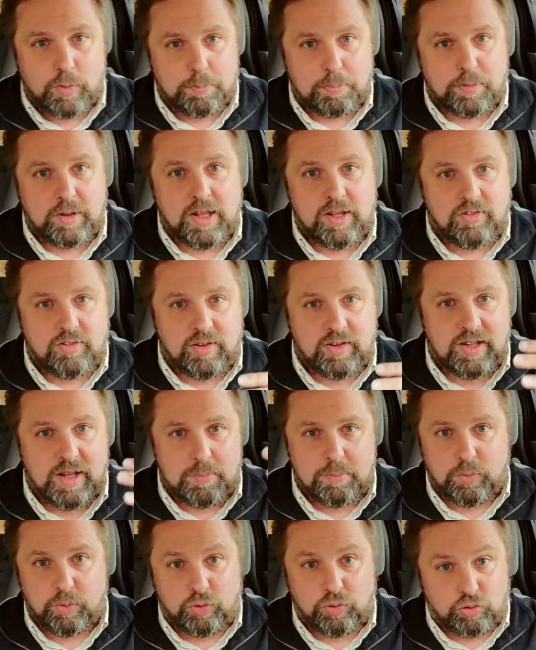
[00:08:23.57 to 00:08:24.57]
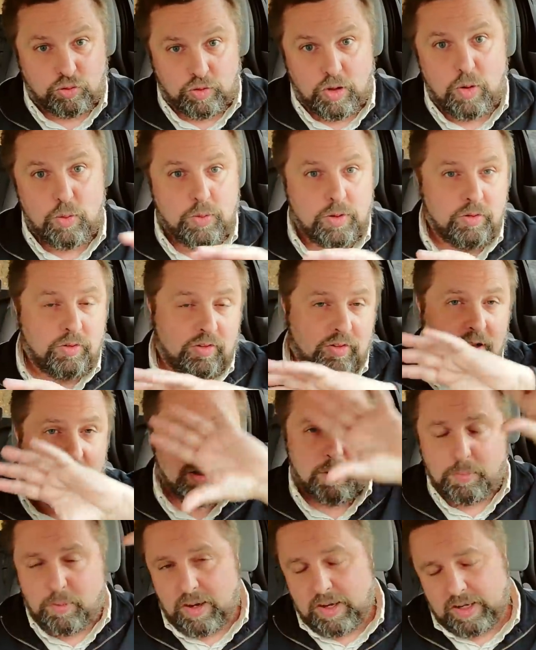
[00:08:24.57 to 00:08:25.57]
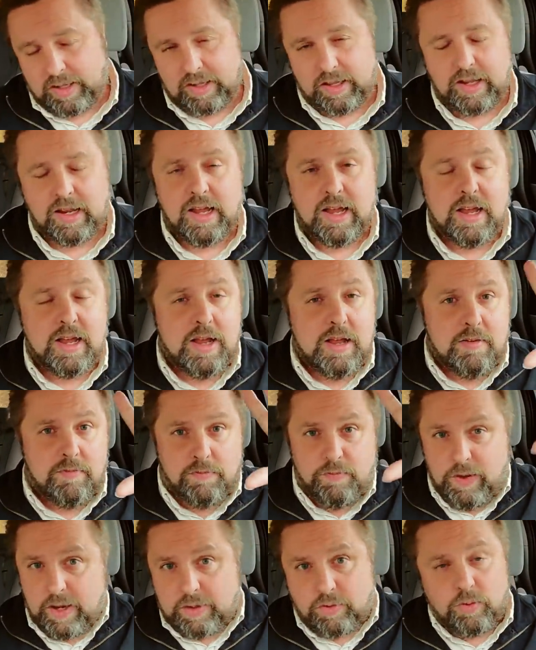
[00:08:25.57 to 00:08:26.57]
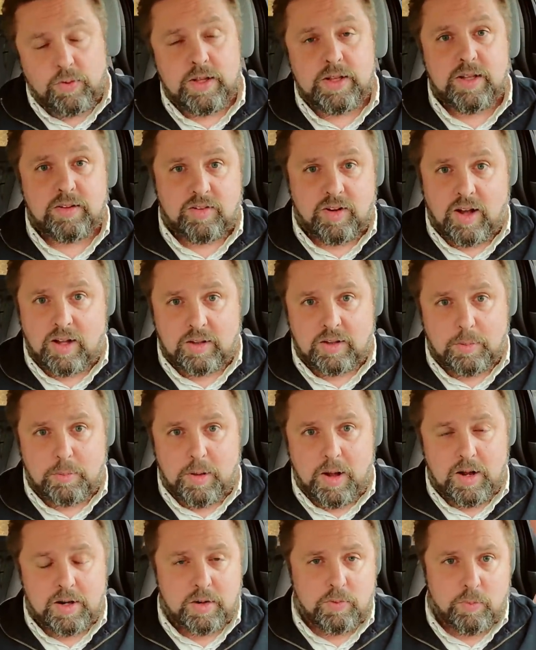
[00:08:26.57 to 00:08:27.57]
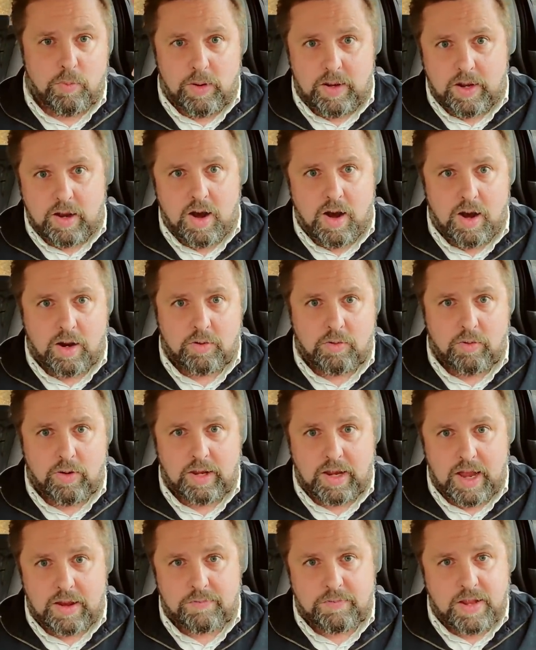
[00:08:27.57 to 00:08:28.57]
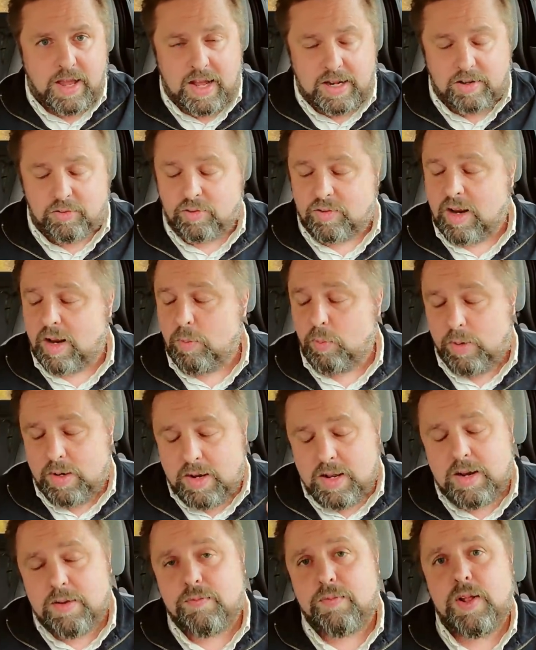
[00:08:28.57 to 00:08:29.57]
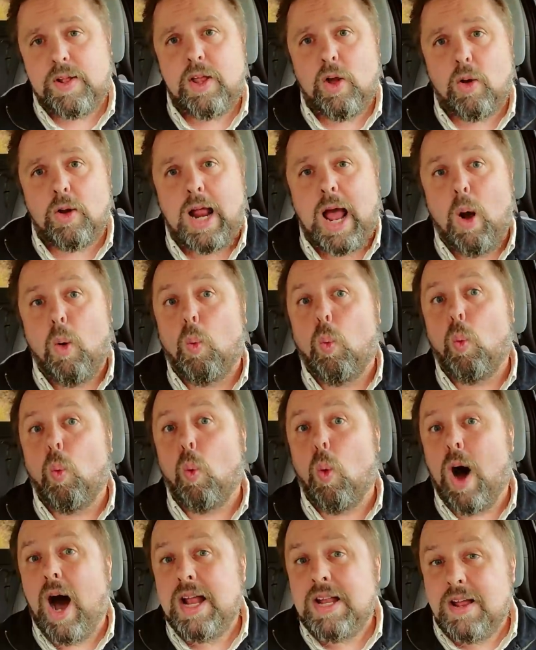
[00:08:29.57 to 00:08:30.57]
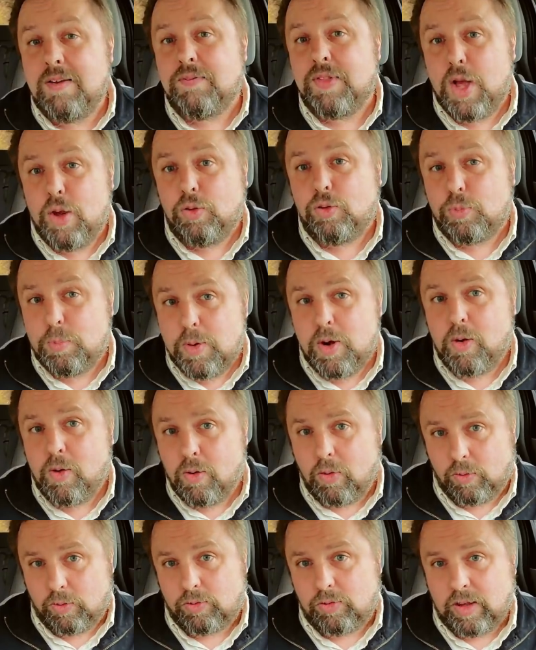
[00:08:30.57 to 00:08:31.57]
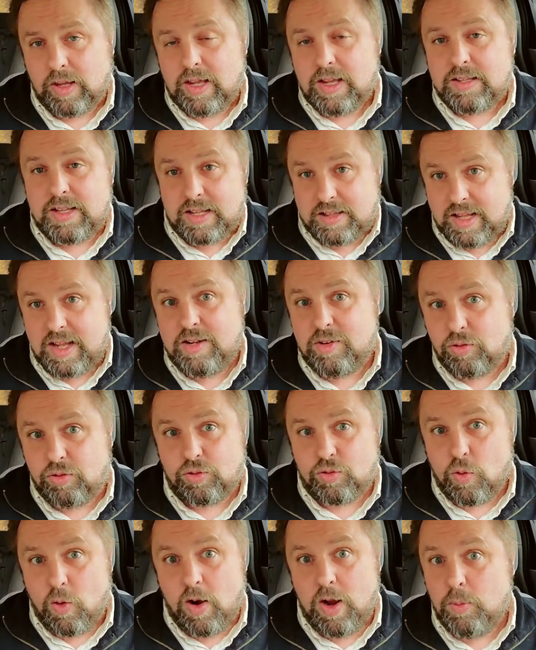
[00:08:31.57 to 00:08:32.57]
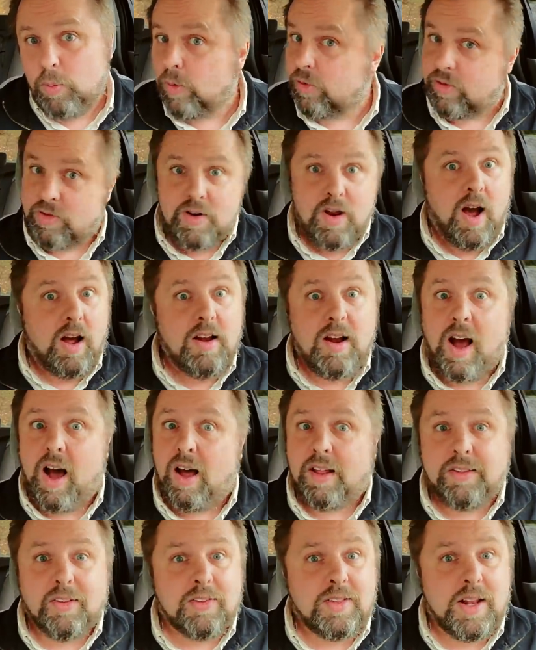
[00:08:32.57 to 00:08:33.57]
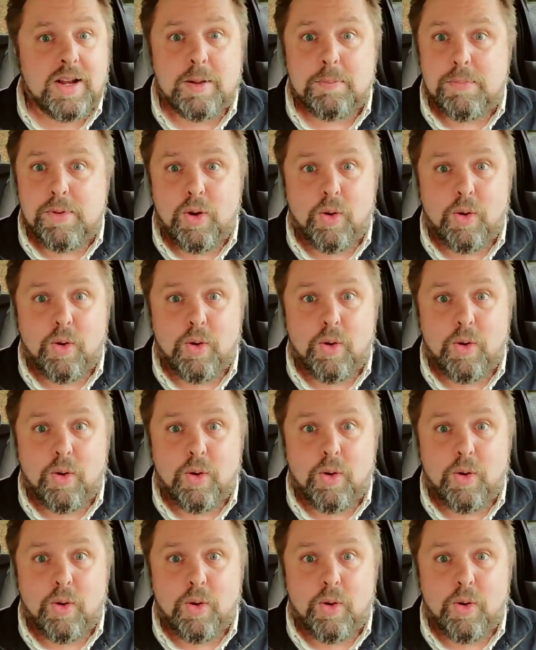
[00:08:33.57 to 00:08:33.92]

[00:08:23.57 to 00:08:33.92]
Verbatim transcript: and replacing them with slogans celebrating the victory of the Taliban and reconquering Afghanistan. We did a video on how one of those murals that they destroyed was none other than a